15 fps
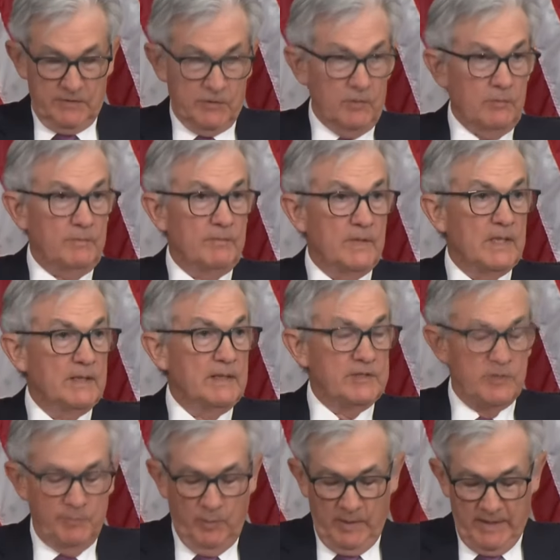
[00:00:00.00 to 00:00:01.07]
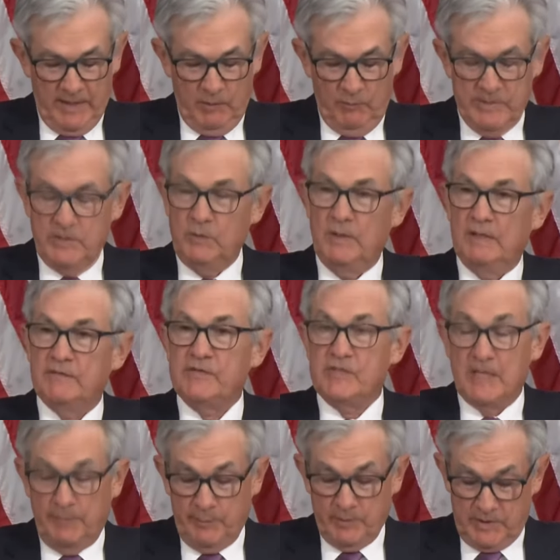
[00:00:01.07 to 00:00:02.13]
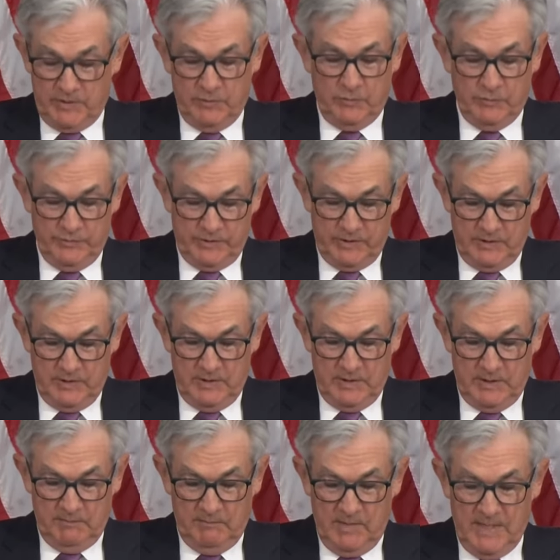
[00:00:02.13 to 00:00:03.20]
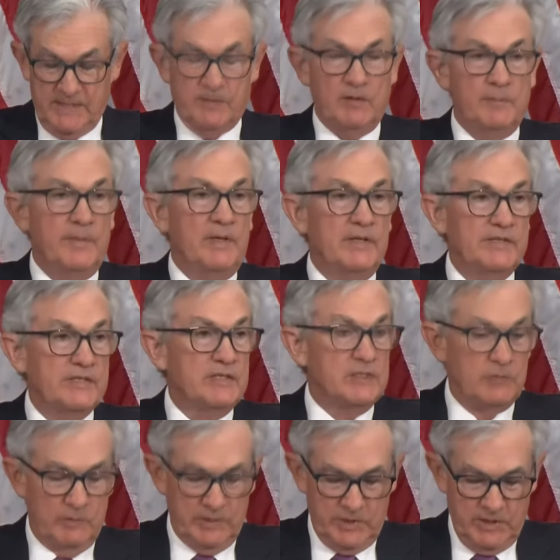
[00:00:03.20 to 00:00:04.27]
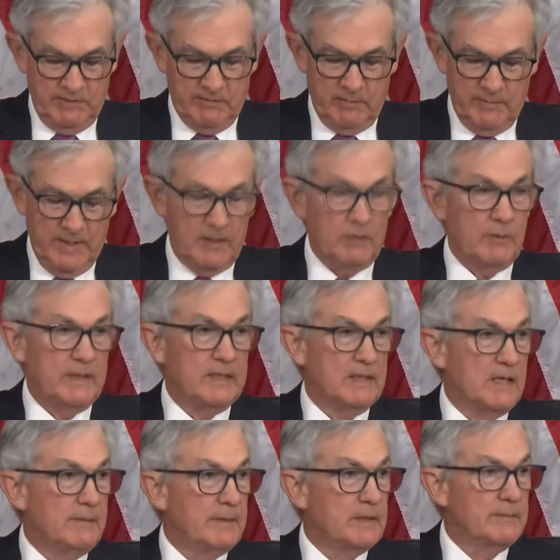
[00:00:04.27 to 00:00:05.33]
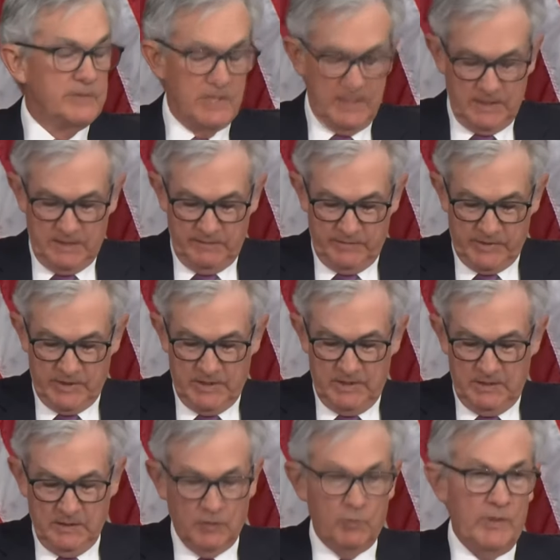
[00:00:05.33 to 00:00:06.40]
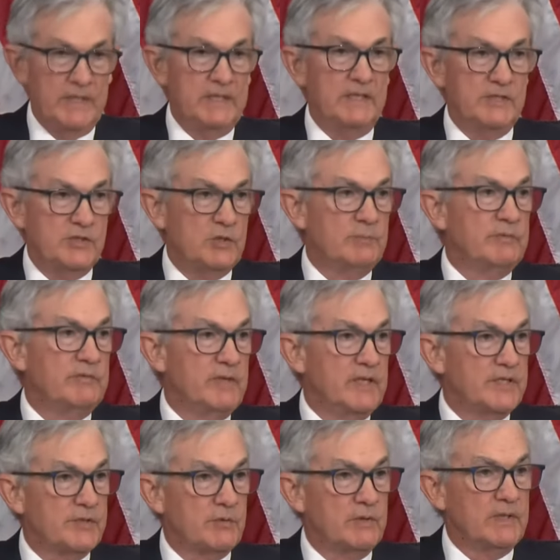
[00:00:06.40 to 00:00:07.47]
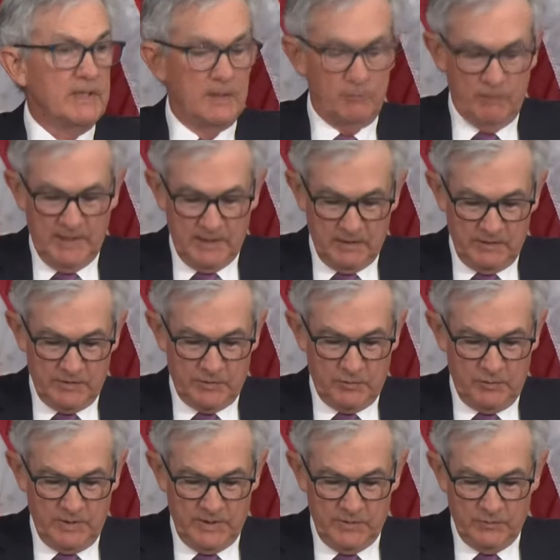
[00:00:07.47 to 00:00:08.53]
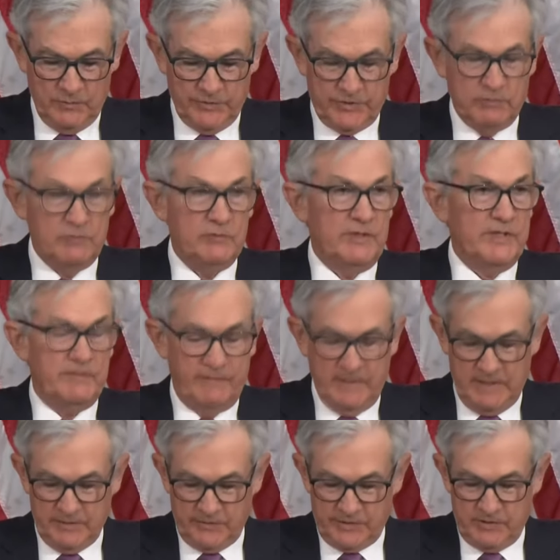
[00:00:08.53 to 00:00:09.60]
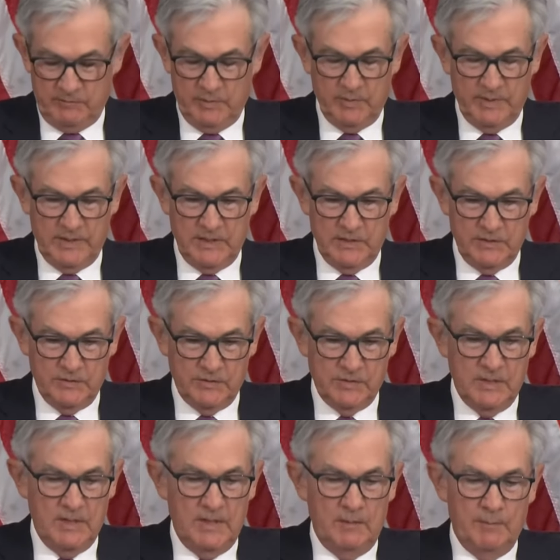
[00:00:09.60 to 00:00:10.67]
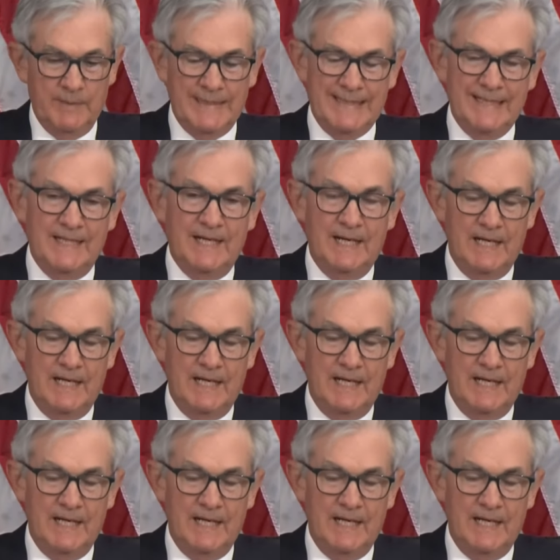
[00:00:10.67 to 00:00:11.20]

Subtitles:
So, as you pointed out, we do have separate tools, monetary policy to achieve our macroeconomic objectives, liquidity, supervisory, and regulatory tools to address financial stability issues. But